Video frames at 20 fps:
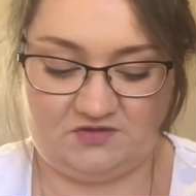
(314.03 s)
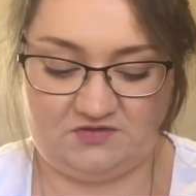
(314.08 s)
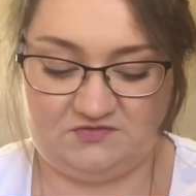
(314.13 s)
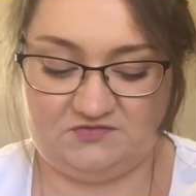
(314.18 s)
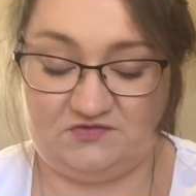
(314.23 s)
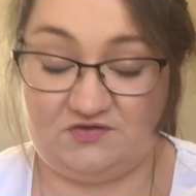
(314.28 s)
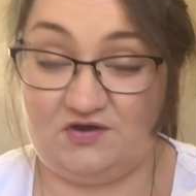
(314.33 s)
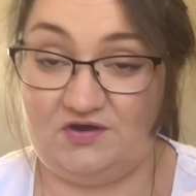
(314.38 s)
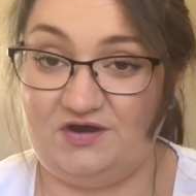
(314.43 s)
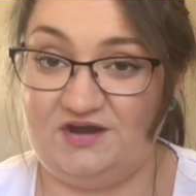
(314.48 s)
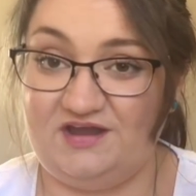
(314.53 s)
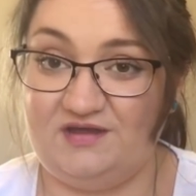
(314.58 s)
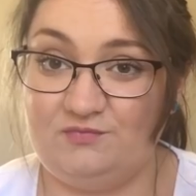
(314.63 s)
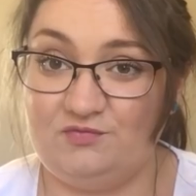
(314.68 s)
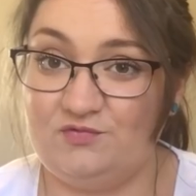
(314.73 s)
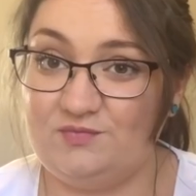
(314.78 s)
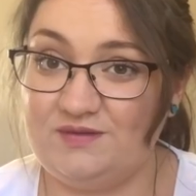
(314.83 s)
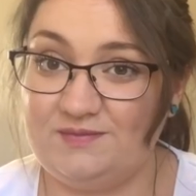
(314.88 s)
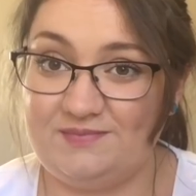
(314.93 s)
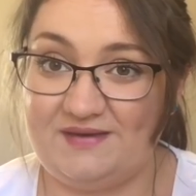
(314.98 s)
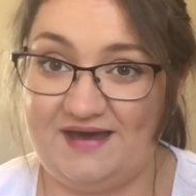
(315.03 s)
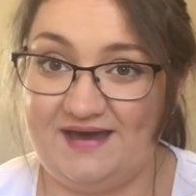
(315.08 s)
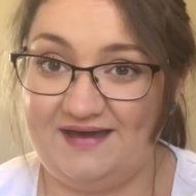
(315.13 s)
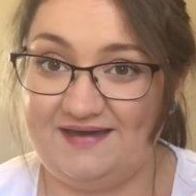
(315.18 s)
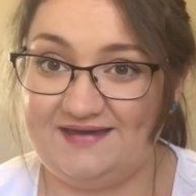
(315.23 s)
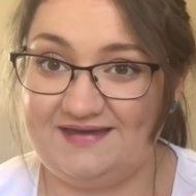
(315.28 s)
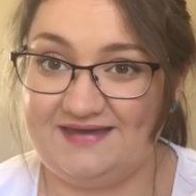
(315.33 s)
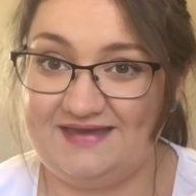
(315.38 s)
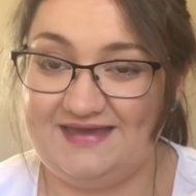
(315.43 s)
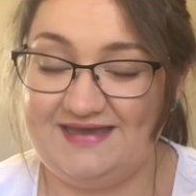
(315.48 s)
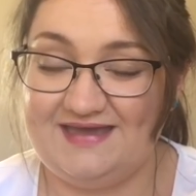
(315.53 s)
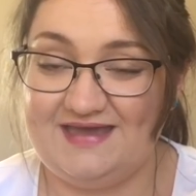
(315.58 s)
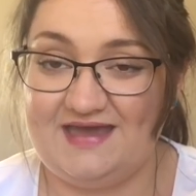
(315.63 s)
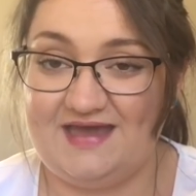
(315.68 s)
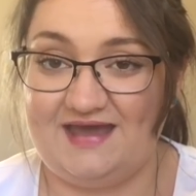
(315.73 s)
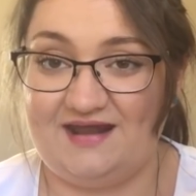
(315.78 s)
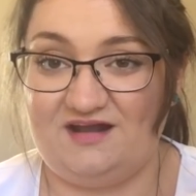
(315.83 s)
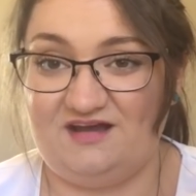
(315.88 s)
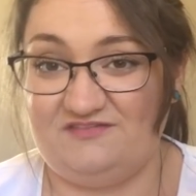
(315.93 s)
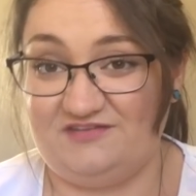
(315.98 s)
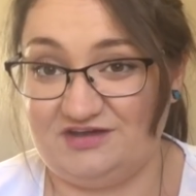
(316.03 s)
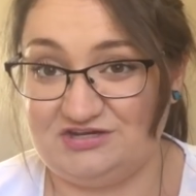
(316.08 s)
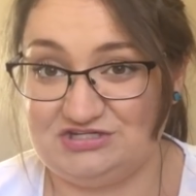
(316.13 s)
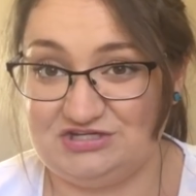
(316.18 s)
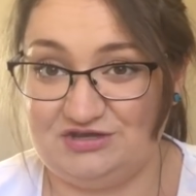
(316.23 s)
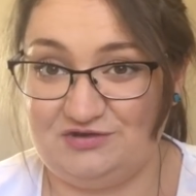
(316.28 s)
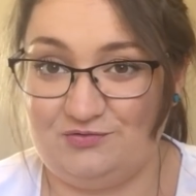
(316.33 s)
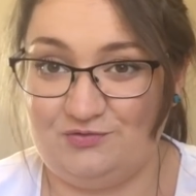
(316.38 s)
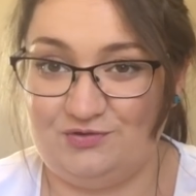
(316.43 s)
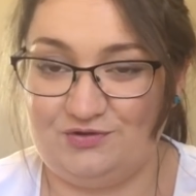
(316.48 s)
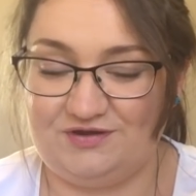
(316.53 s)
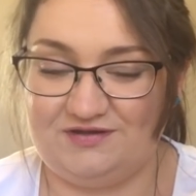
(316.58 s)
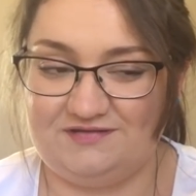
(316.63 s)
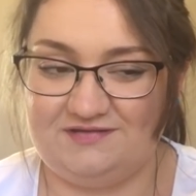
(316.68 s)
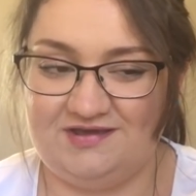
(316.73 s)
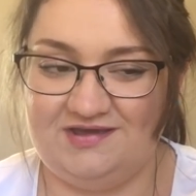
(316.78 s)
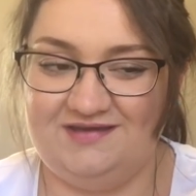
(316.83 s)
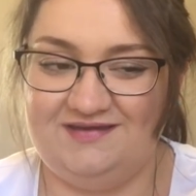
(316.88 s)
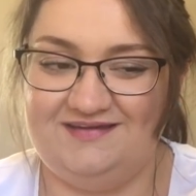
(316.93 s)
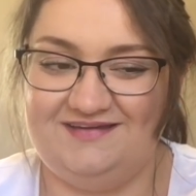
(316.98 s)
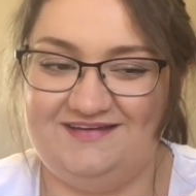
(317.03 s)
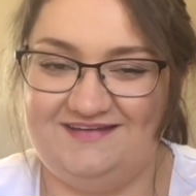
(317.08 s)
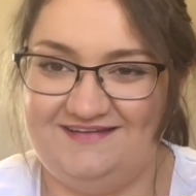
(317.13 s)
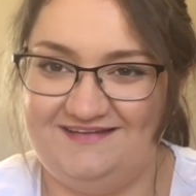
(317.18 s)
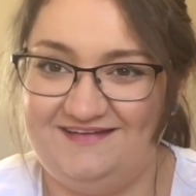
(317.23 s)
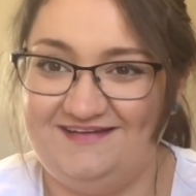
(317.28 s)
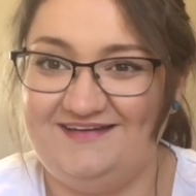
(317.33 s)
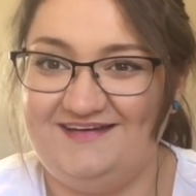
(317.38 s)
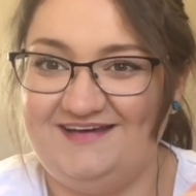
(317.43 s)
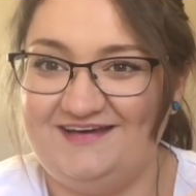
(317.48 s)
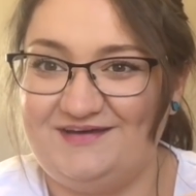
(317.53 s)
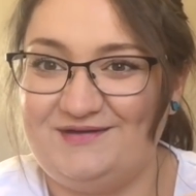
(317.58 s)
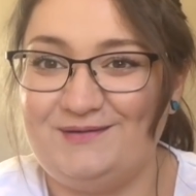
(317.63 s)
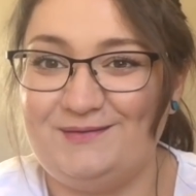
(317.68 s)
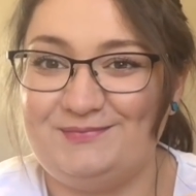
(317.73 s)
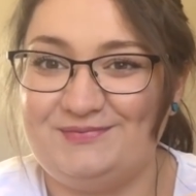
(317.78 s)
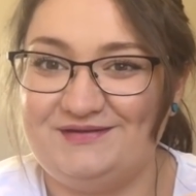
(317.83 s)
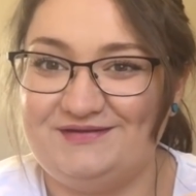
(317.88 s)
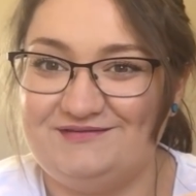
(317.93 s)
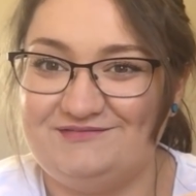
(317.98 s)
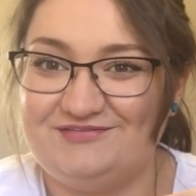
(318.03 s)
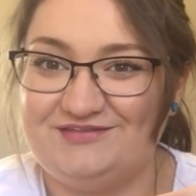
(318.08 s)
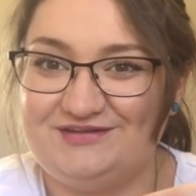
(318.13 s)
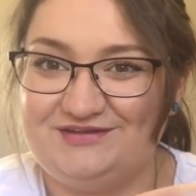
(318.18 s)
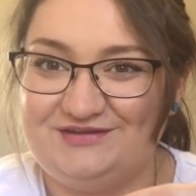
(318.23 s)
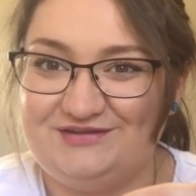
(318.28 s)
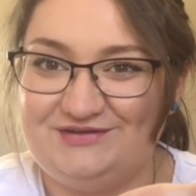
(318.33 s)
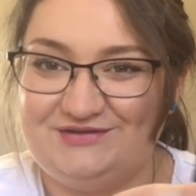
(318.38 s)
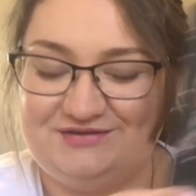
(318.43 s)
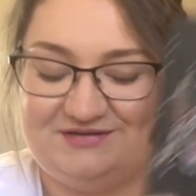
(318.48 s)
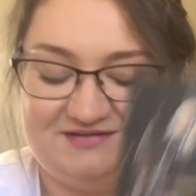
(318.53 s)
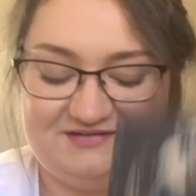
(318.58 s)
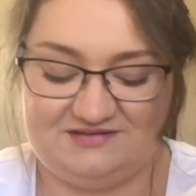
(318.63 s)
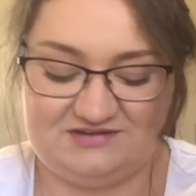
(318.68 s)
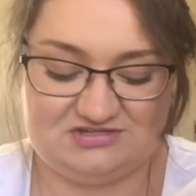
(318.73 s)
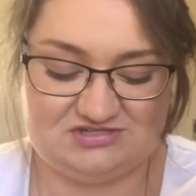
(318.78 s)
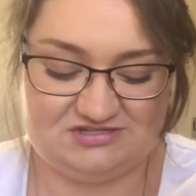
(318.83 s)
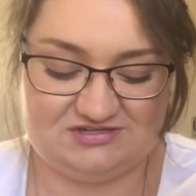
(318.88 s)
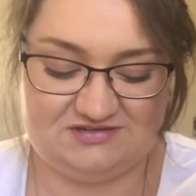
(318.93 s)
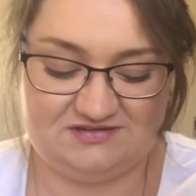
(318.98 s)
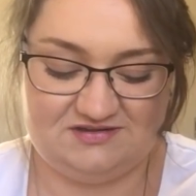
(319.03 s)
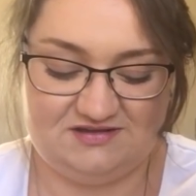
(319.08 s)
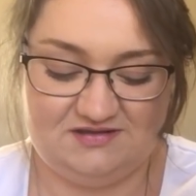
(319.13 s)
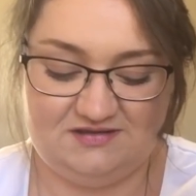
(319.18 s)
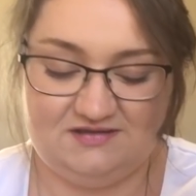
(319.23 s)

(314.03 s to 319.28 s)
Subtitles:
So it will be back, and I've actually ordered a copy of the new edition